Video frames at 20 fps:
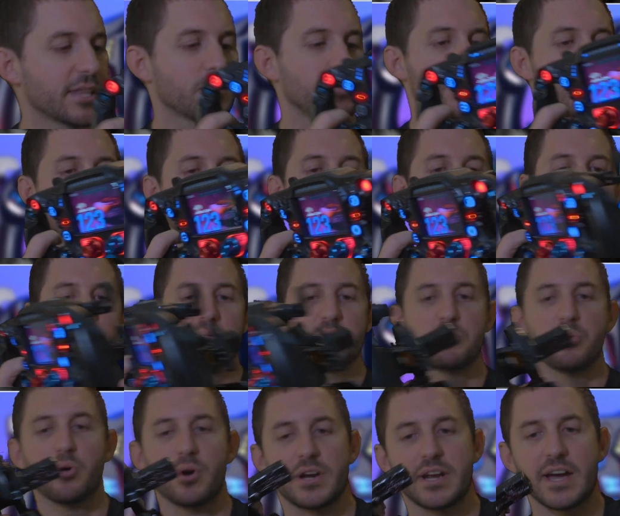one that I want to
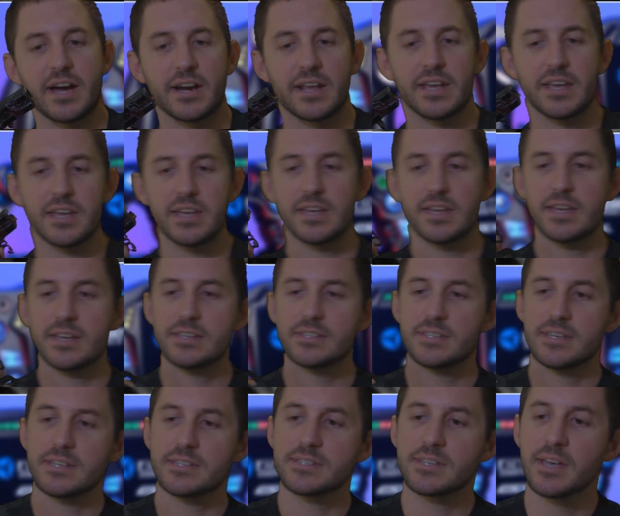point out here is
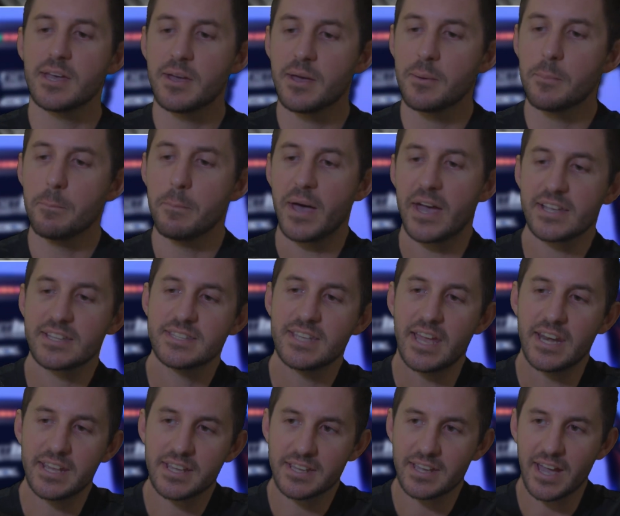this
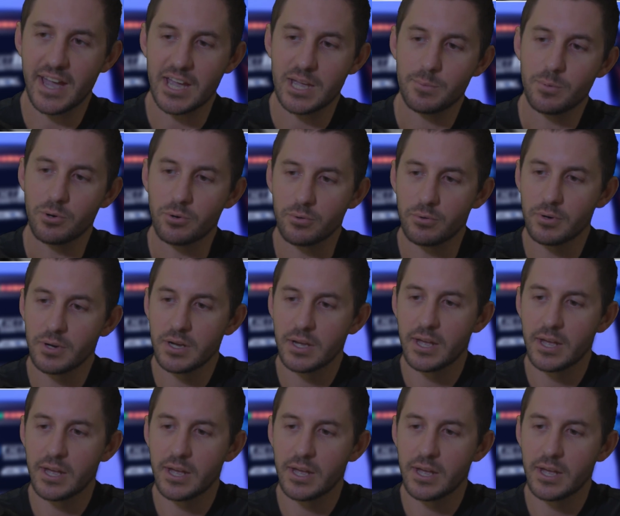magnetic cable.